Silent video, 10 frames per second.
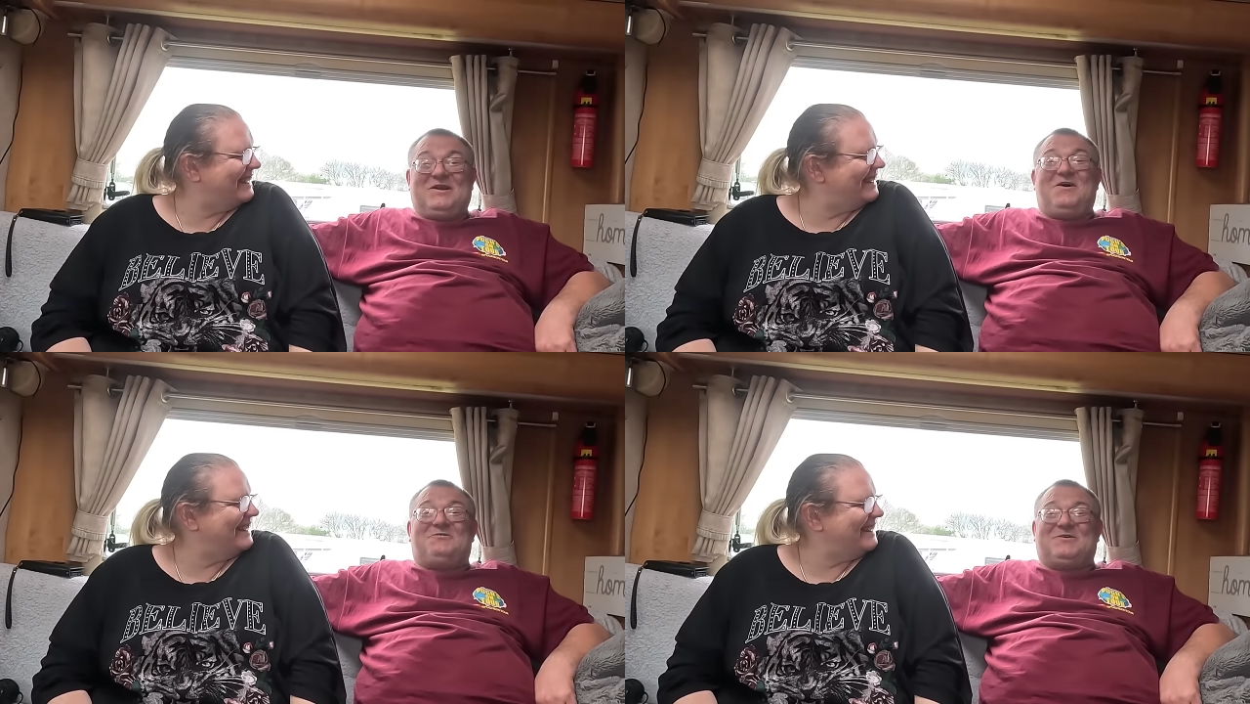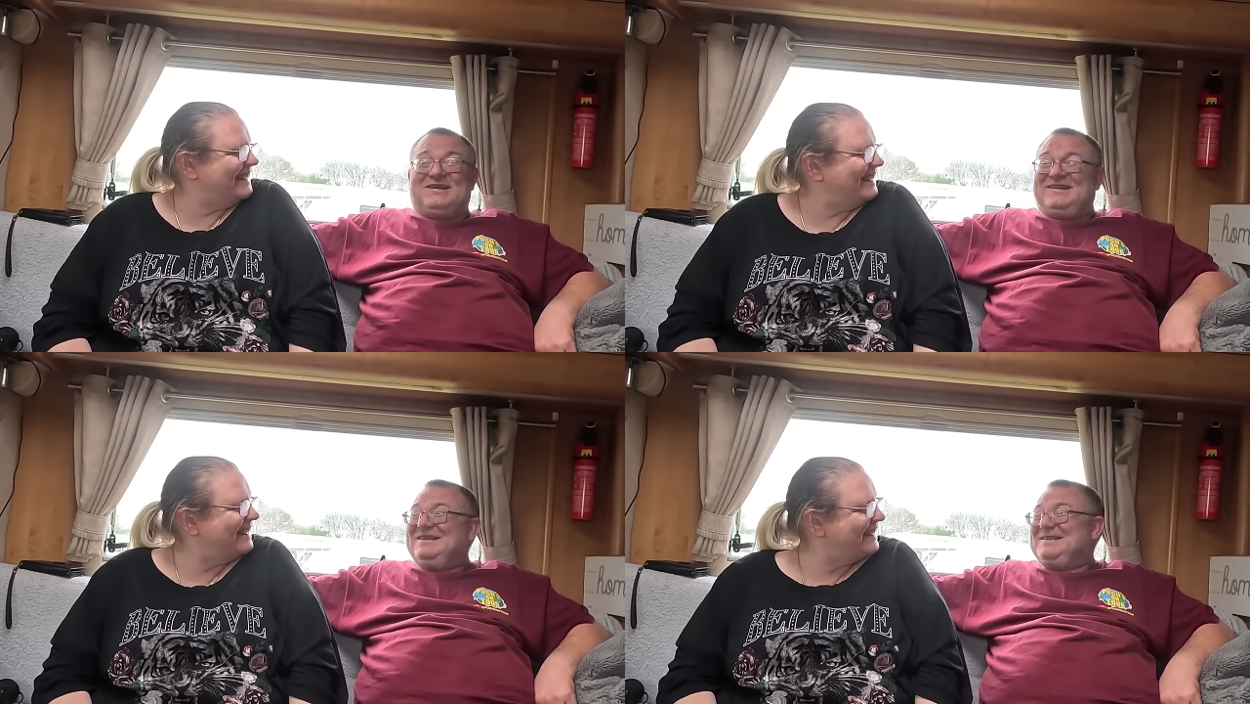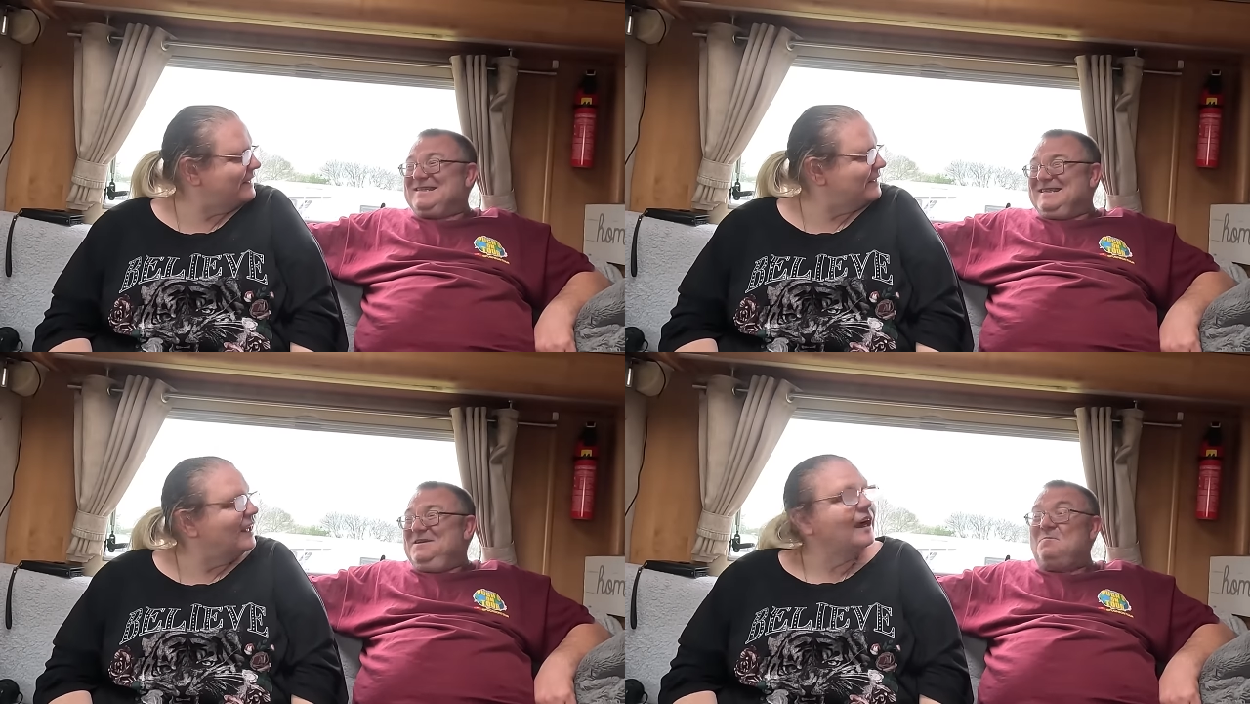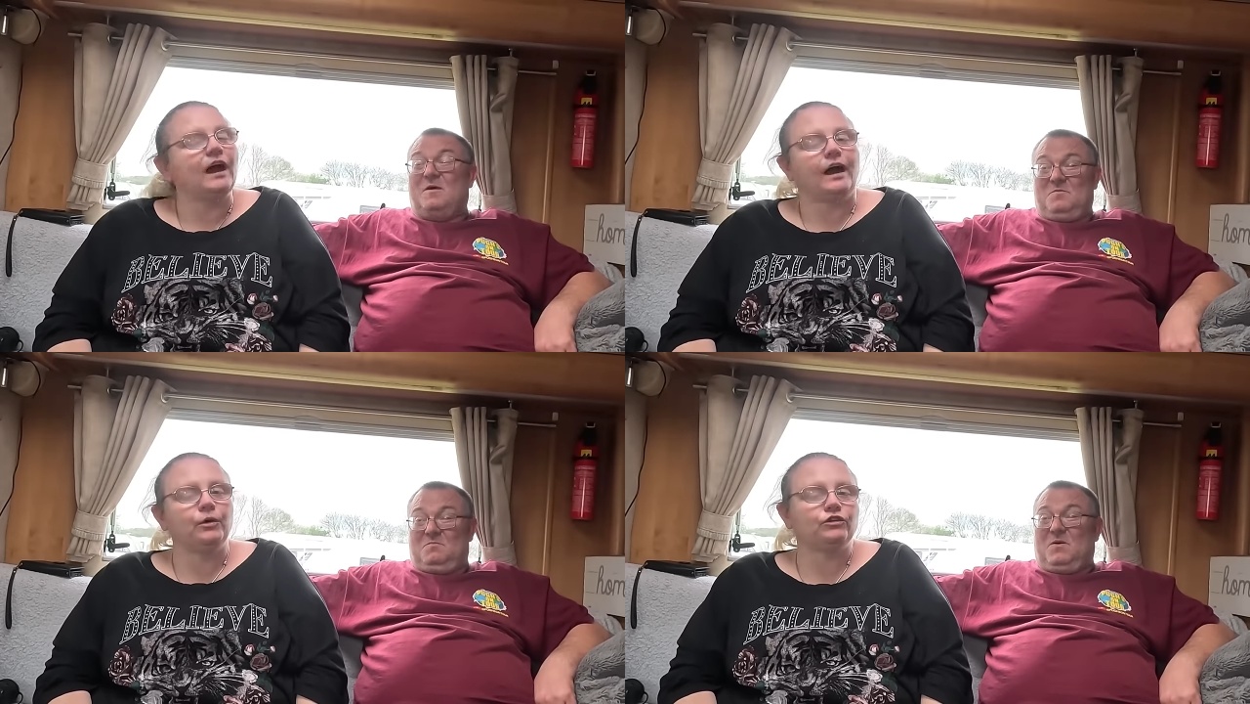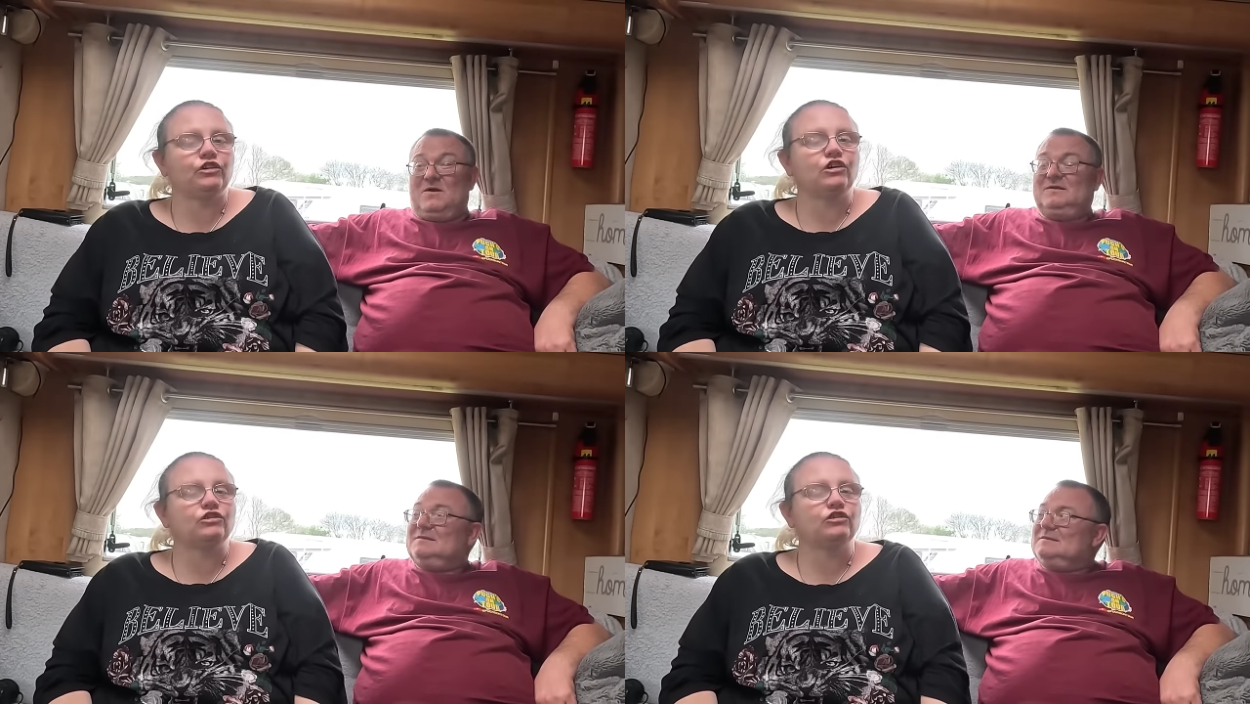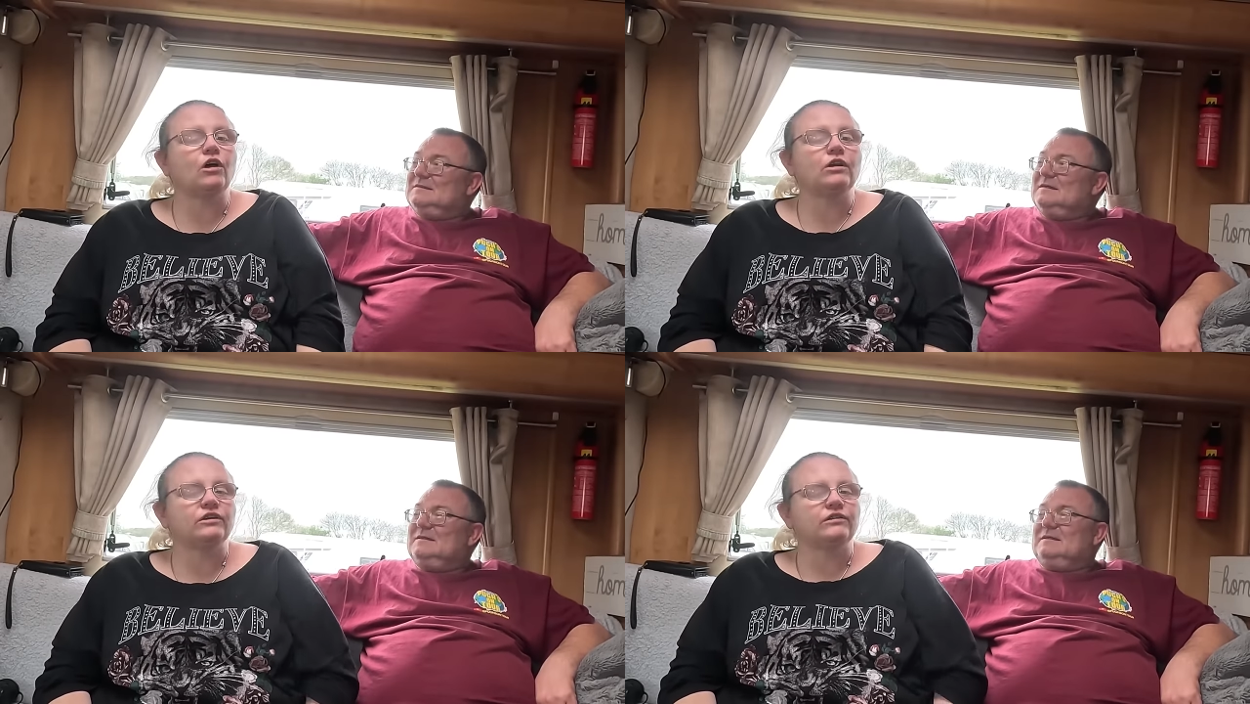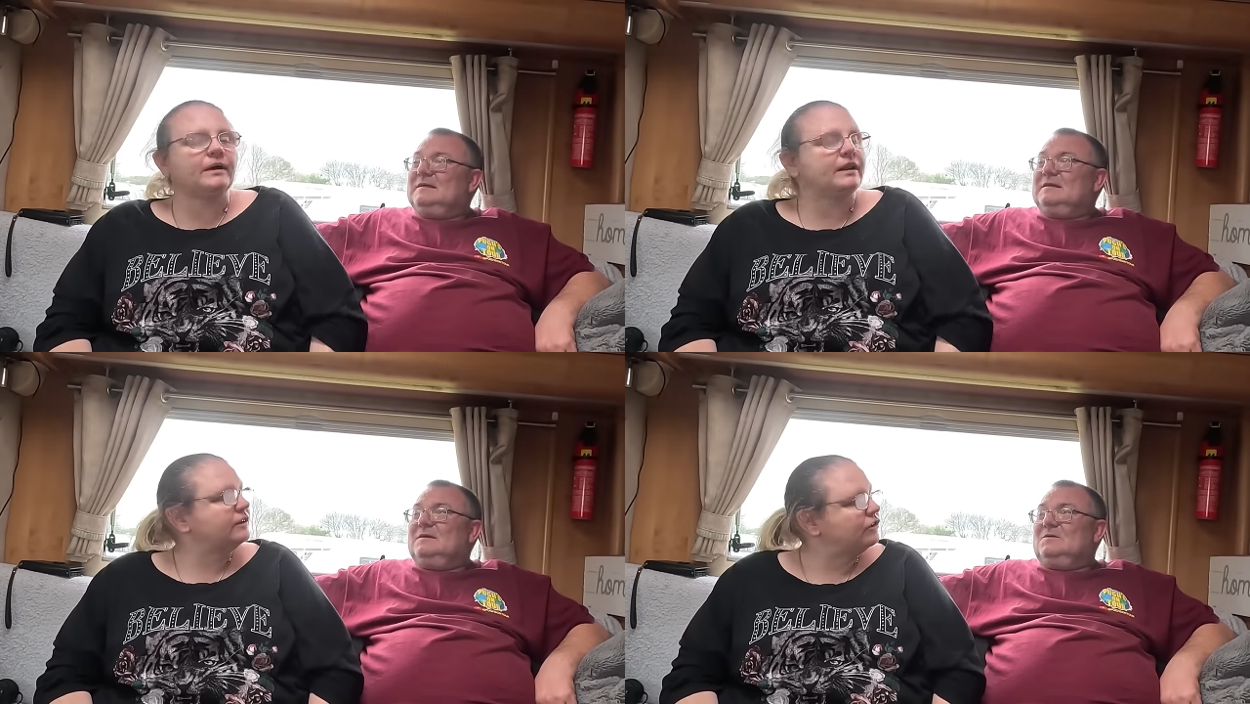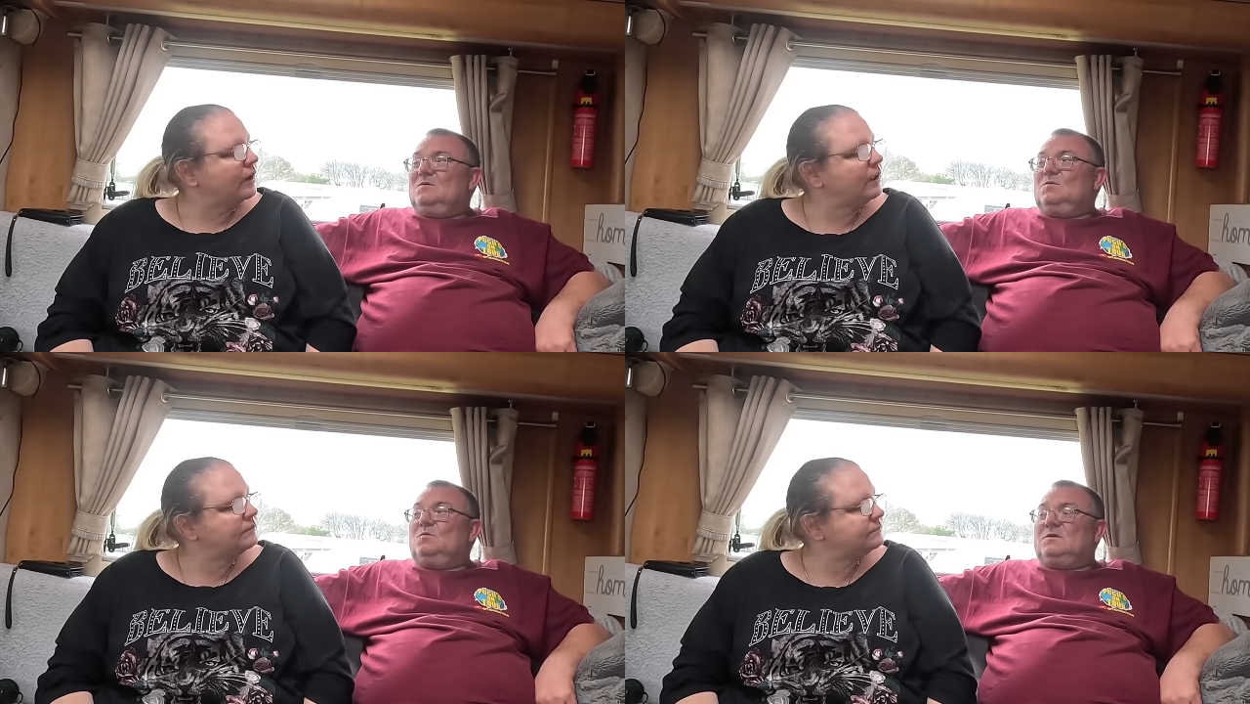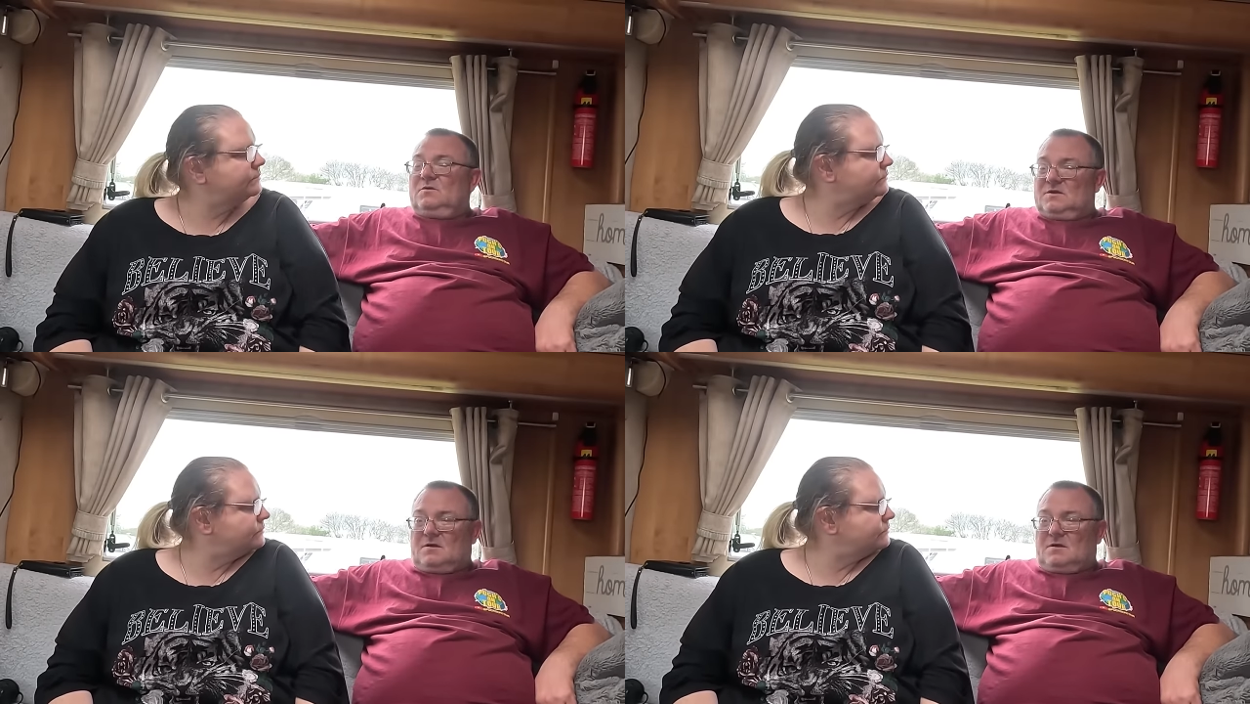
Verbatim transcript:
Speaker 1: to North Wales.
Speaker 2: I want point. to go to Scotland as well this year.
Speaker 1: We're doing